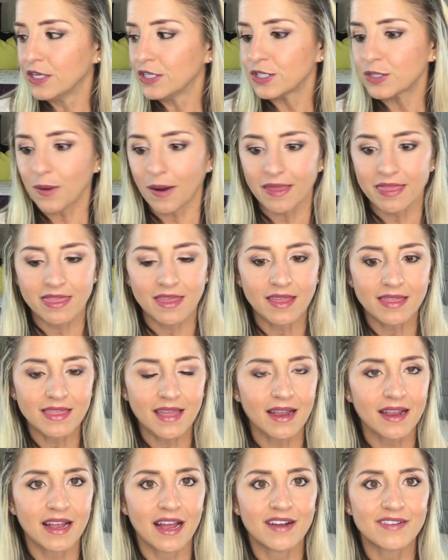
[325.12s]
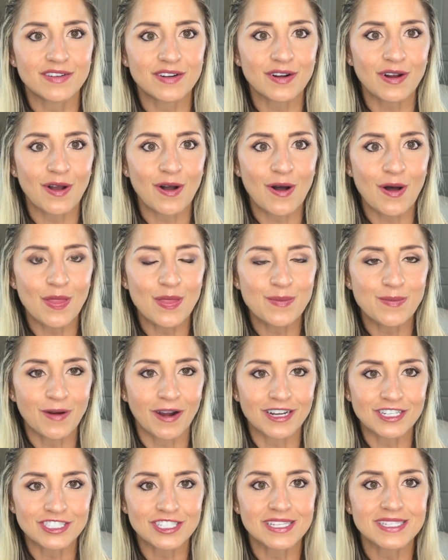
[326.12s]
So I think that covered all the
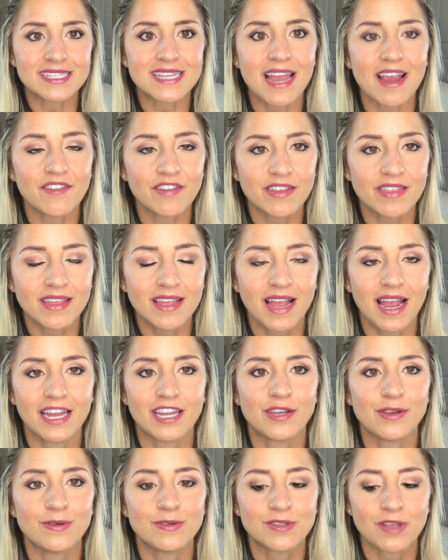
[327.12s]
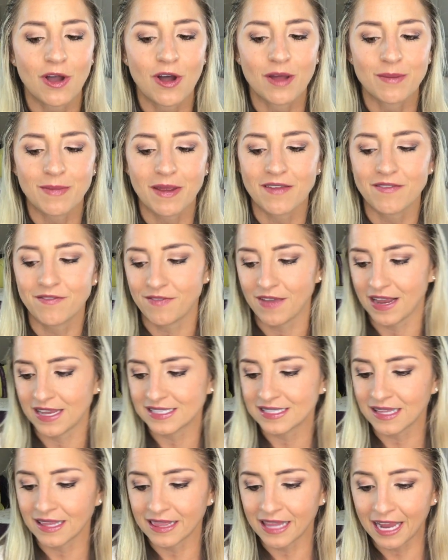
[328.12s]
brushes and everything I use on my
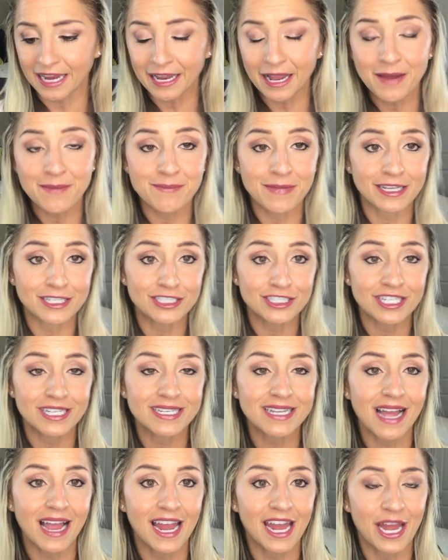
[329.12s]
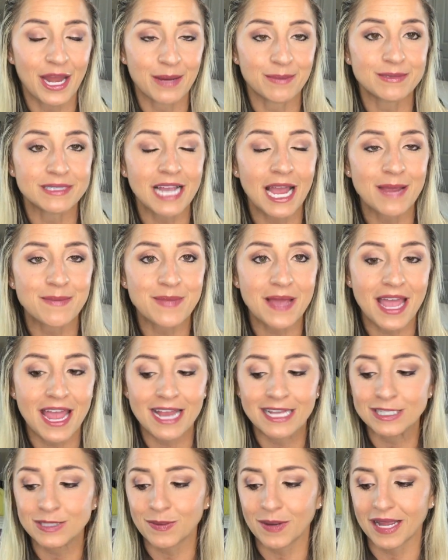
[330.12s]
face. Like I mentioned, I am type
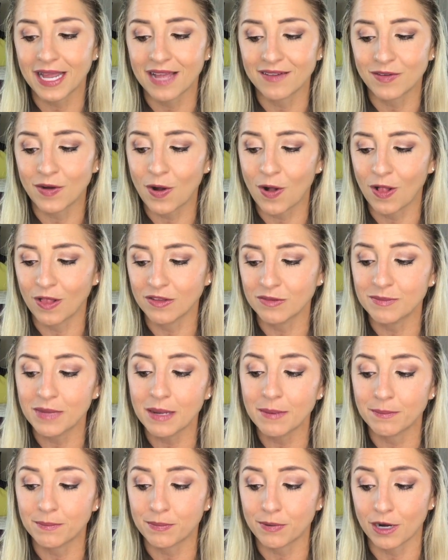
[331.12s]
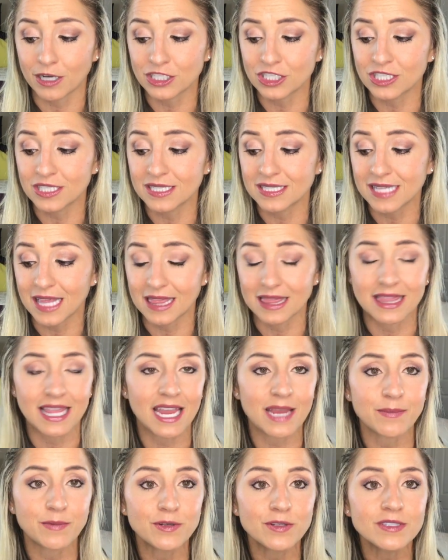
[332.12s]
A, so I have all of my brushes
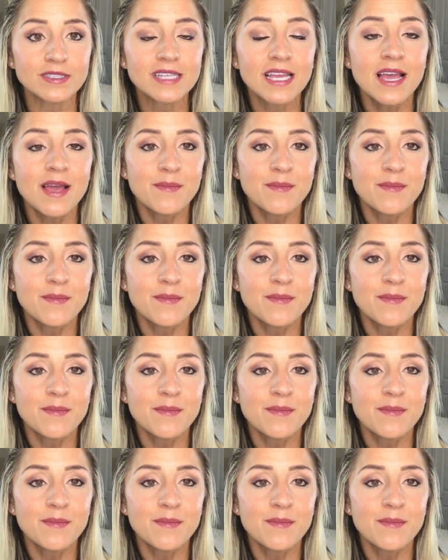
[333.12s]
labeled